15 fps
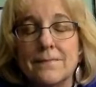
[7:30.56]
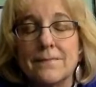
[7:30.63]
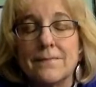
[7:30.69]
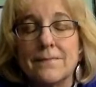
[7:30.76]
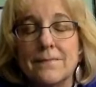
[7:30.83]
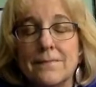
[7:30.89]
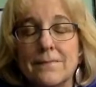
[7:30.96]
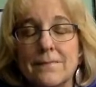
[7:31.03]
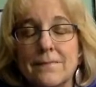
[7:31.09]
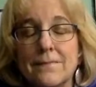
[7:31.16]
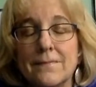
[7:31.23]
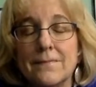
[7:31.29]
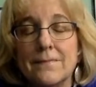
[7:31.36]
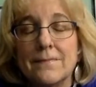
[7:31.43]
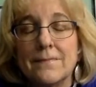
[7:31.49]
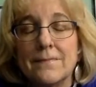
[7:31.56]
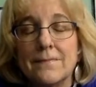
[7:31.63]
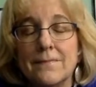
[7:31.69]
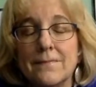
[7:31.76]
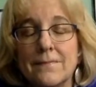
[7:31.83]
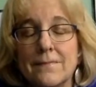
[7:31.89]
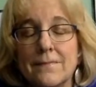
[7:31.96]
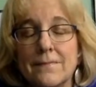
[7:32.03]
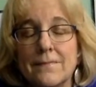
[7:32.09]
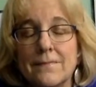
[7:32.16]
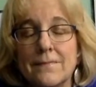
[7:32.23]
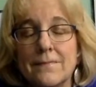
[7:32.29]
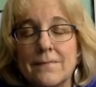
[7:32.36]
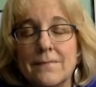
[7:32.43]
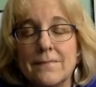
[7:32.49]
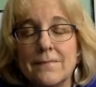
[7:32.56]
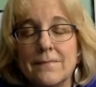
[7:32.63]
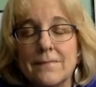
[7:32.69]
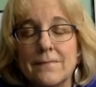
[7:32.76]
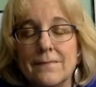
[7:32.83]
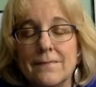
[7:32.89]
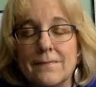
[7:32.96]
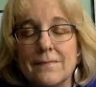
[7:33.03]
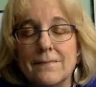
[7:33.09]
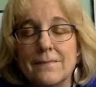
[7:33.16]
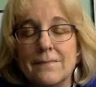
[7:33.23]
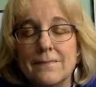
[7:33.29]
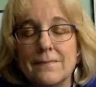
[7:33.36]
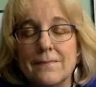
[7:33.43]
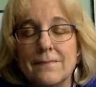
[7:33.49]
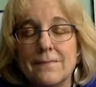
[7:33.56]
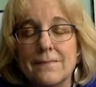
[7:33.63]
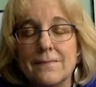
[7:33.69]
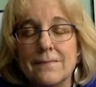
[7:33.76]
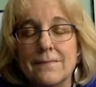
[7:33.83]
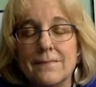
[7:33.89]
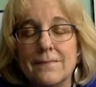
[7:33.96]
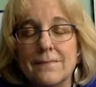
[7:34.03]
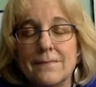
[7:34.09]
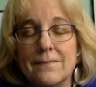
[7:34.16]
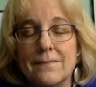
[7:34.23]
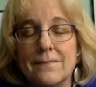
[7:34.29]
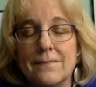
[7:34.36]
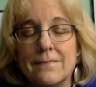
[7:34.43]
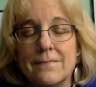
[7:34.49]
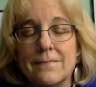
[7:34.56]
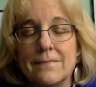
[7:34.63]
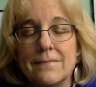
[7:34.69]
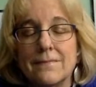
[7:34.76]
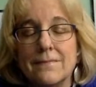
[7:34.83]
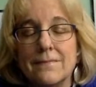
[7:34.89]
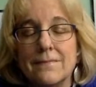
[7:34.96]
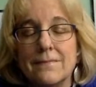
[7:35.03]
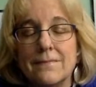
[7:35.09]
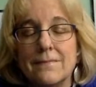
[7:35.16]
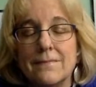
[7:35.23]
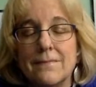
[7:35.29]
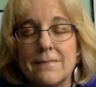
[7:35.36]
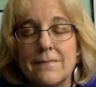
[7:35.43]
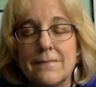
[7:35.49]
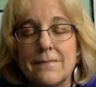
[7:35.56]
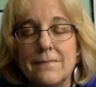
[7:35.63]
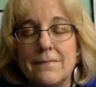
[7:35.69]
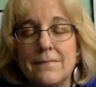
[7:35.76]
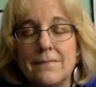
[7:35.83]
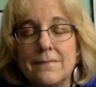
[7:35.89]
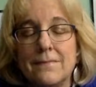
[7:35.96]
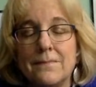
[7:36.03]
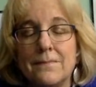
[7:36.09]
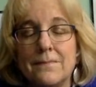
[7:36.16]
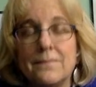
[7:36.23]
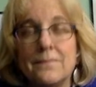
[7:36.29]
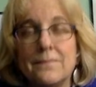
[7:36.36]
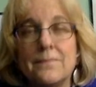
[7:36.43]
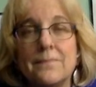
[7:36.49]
Nothing is said.